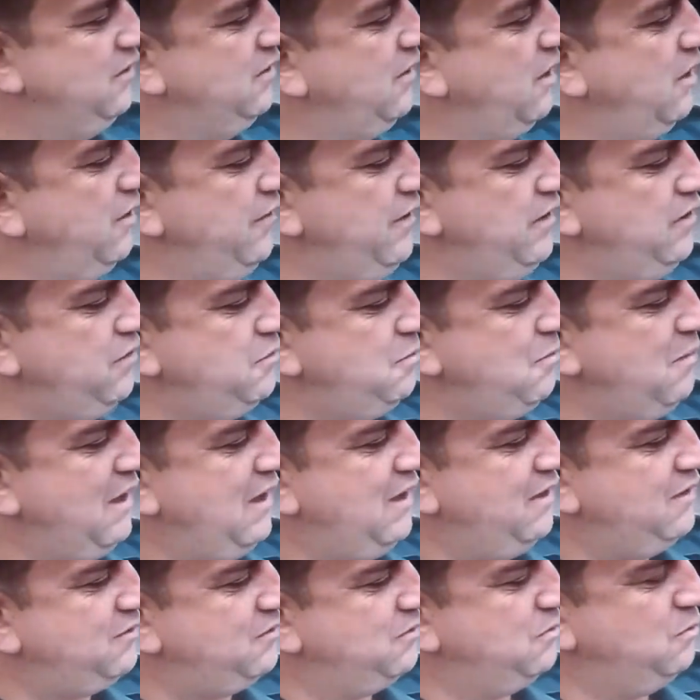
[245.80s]
No, these
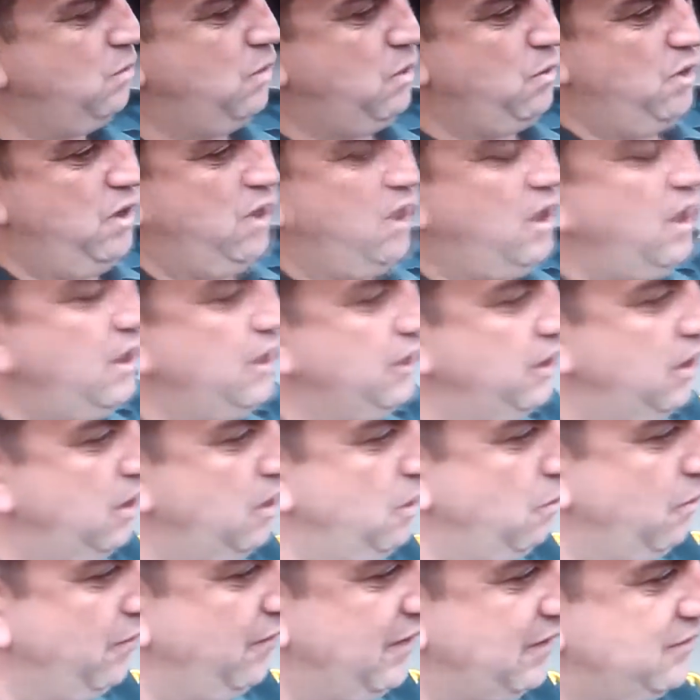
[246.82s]
masks won't hurt
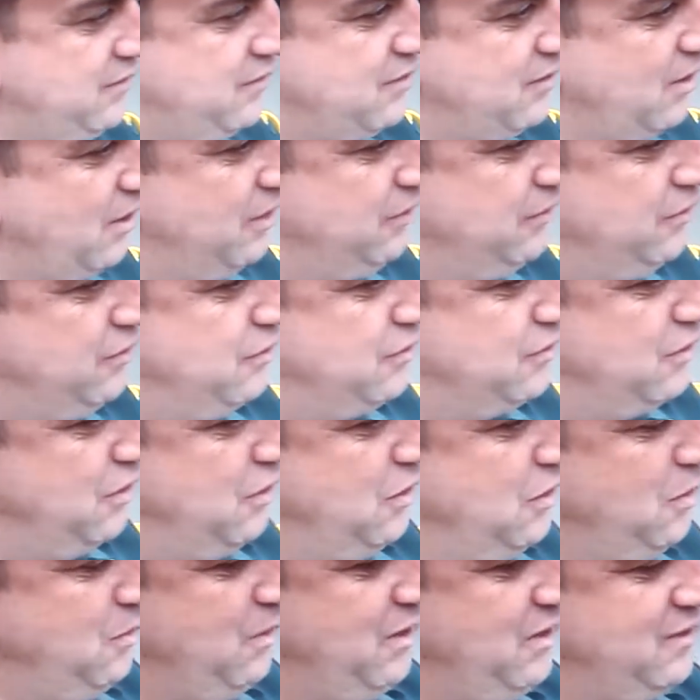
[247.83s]
you. What they're designed to
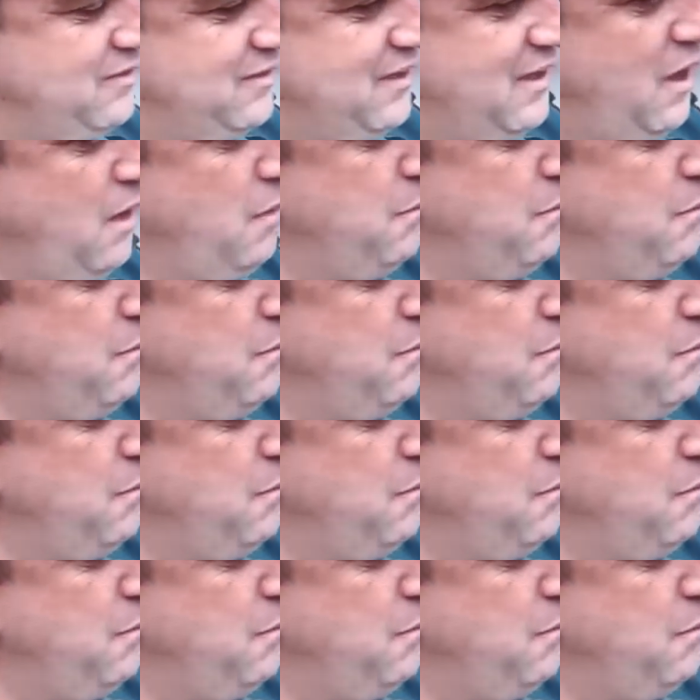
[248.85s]
do is to